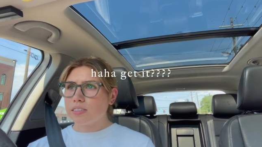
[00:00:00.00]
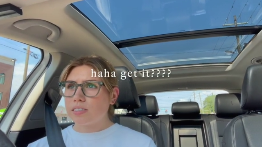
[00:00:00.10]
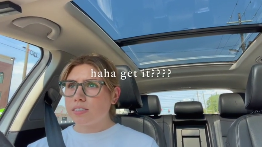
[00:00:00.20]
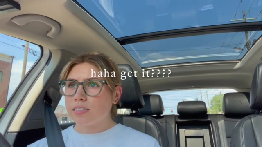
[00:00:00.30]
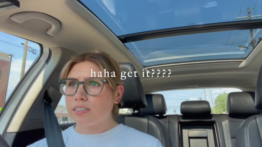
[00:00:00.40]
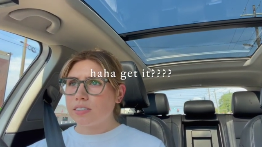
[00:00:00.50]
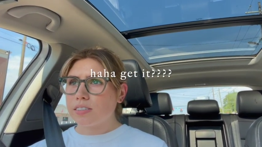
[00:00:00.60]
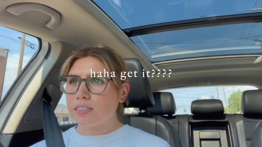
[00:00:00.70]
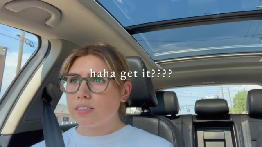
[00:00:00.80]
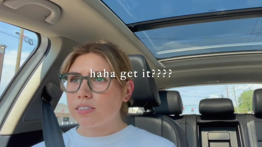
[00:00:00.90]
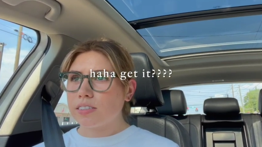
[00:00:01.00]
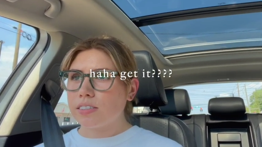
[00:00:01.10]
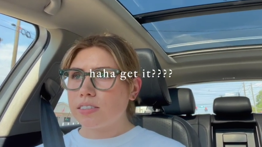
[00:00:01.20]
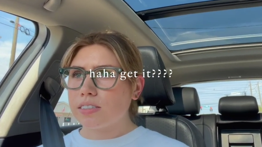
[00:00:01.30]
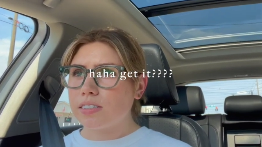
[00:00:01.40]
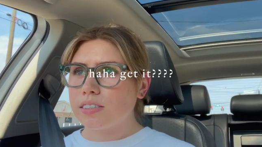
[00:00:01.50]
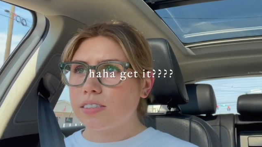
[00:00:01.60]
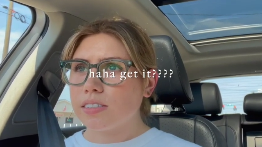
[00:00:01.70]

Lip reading: [no speech]